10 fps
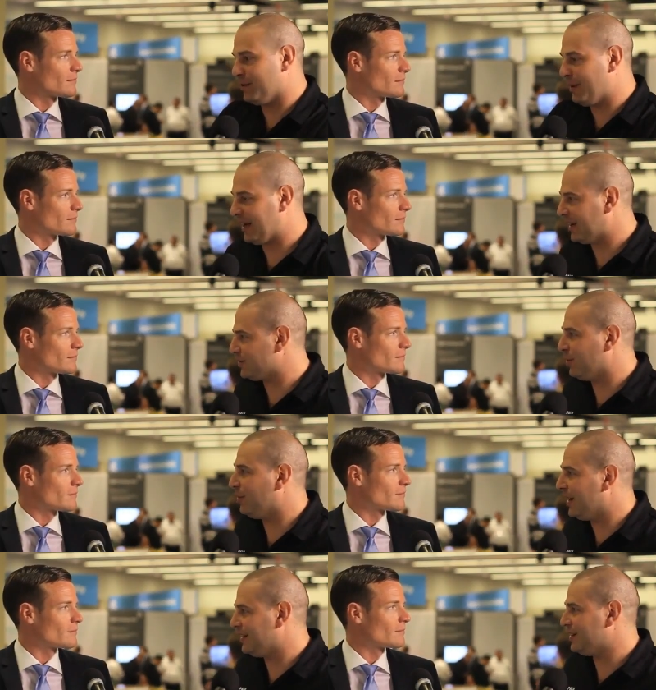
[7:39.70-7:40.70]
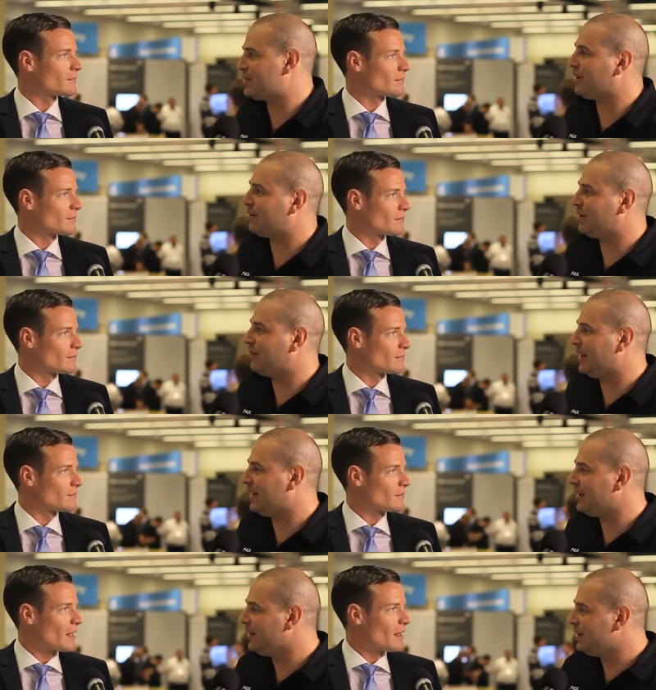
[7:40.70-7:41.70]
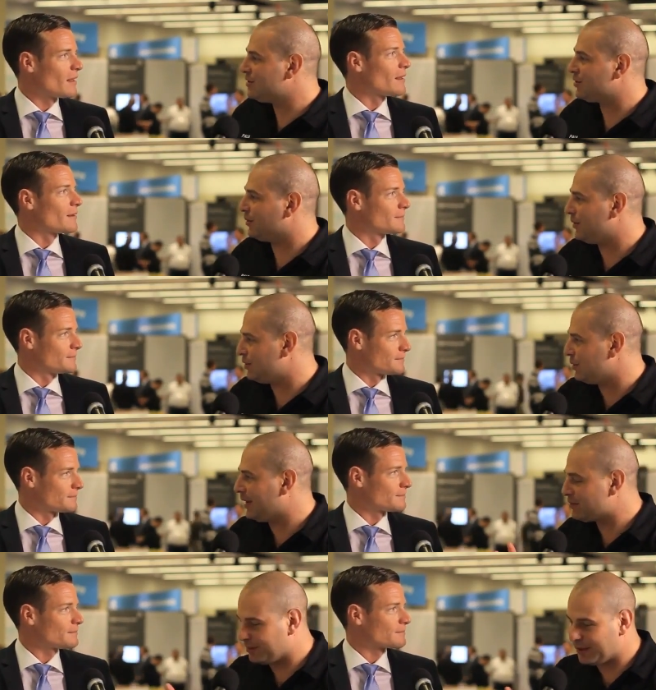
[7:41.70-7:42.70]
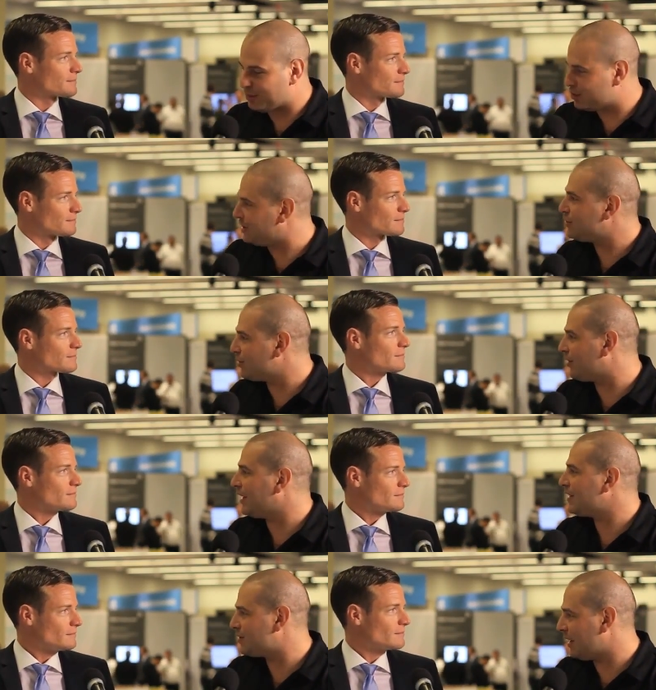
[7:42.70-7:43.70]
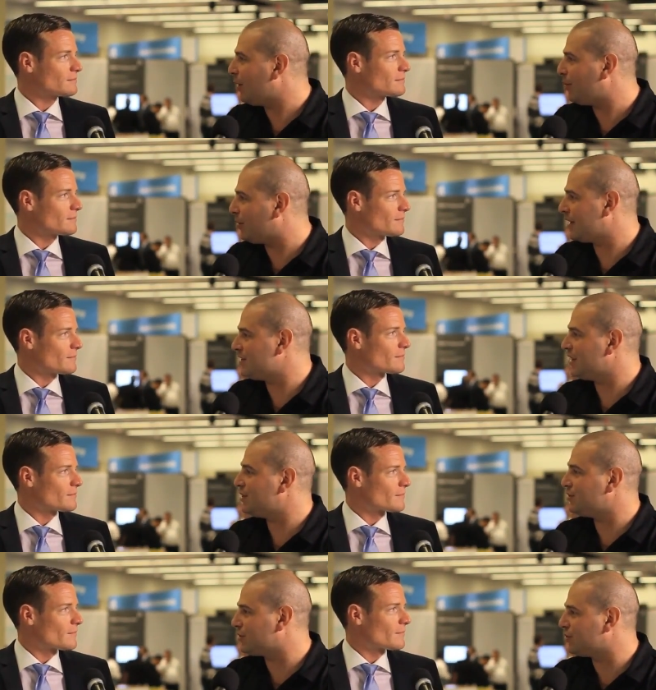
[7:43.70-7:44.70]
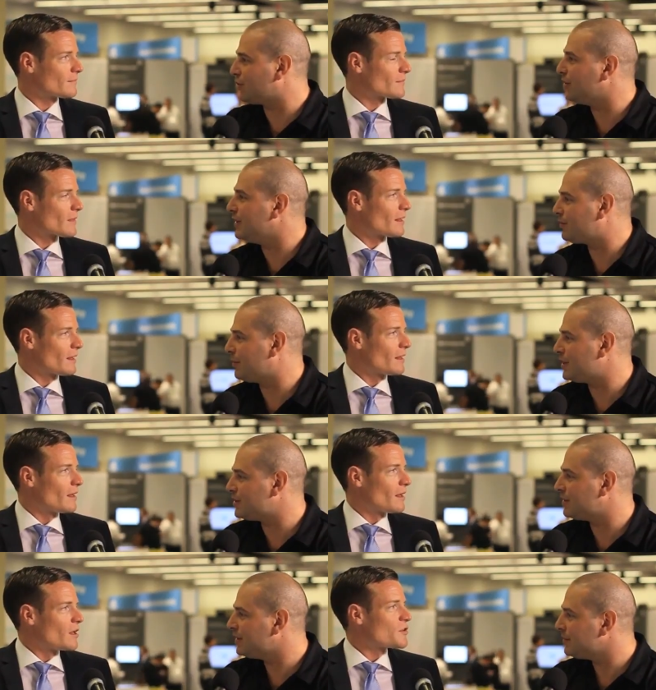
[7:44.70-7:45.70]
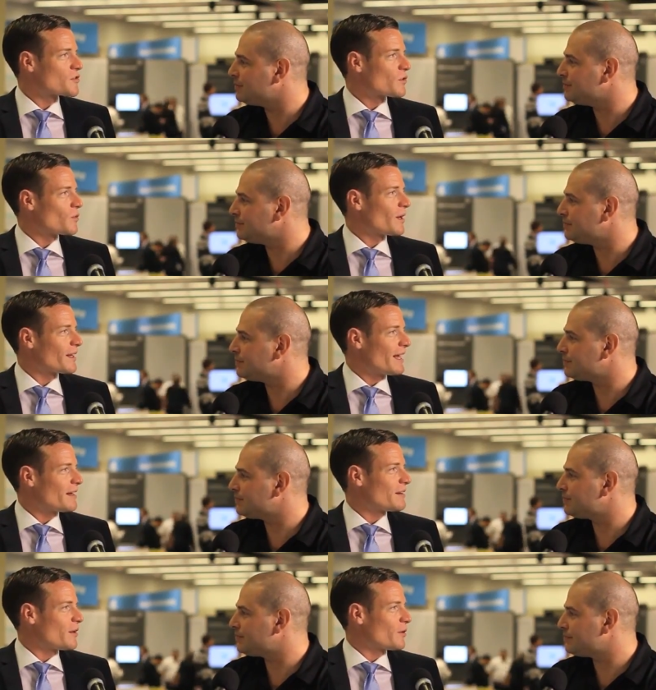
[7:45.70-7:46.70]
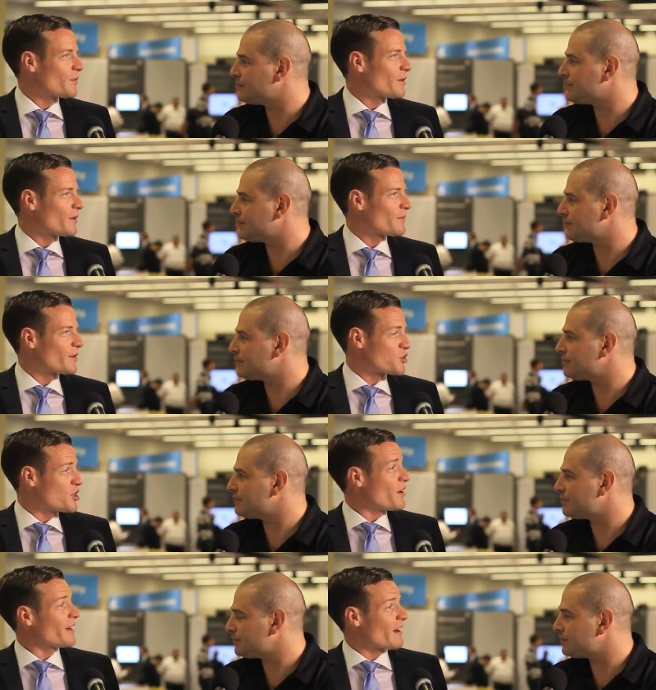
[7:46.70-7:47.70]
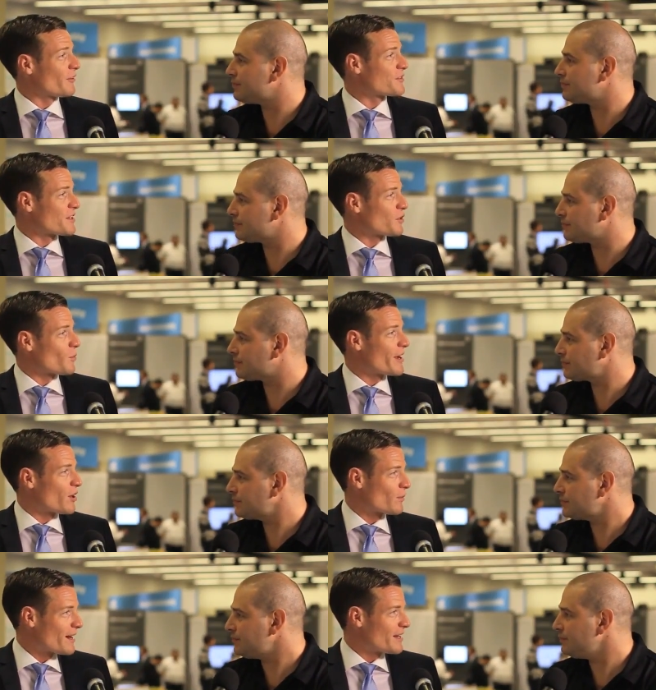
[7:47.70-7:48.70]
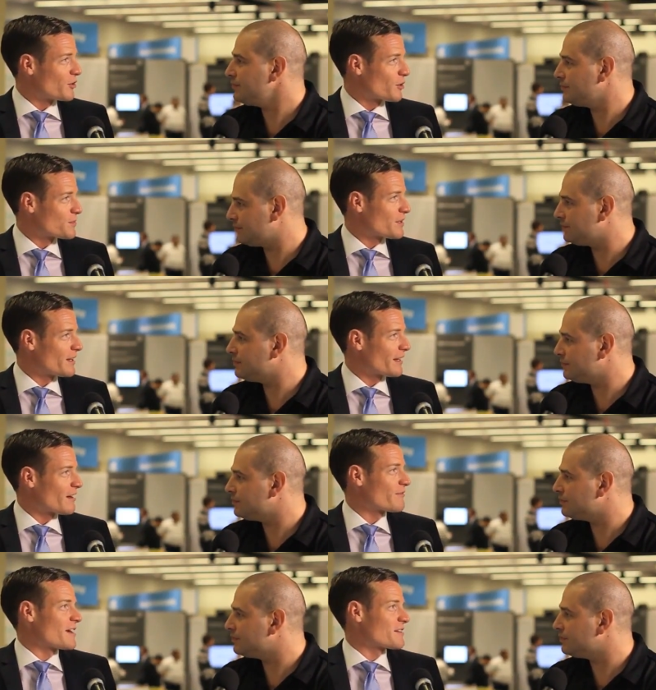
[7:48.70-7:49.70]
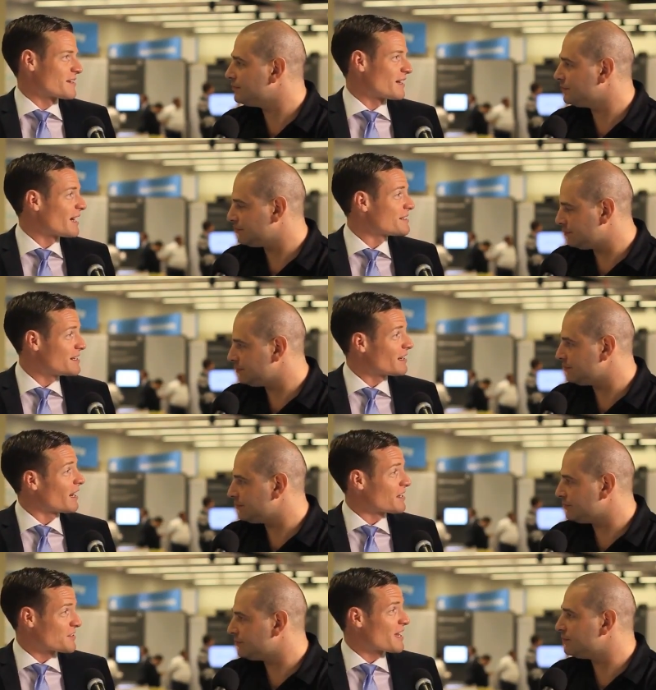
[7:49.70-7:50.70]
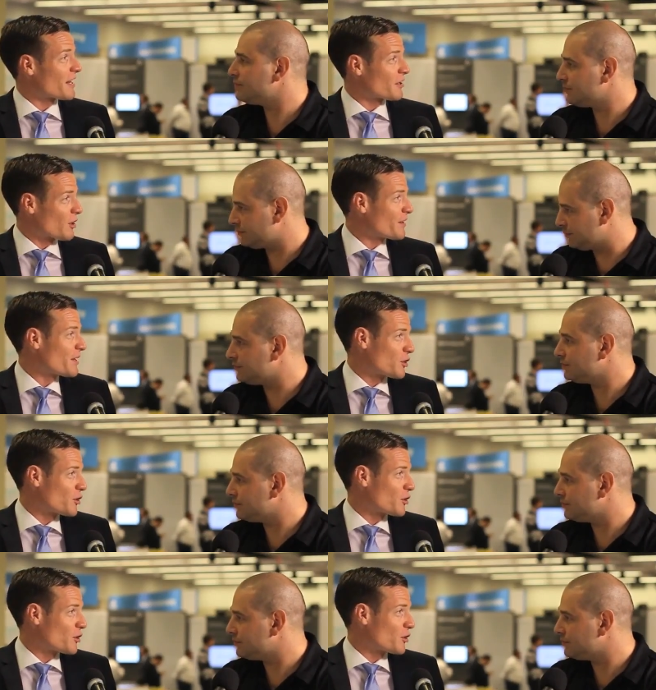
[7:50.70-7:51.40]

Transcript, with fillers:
Speaker 1: the bad guys go away and they scurry away. So, do you have some like procedural things to help organizations control the information?
Speaker 2: So, again, you know, there there are sharing efforts underway already. Groups like mm-hmm. FS and IT ISAC already mm-hmm.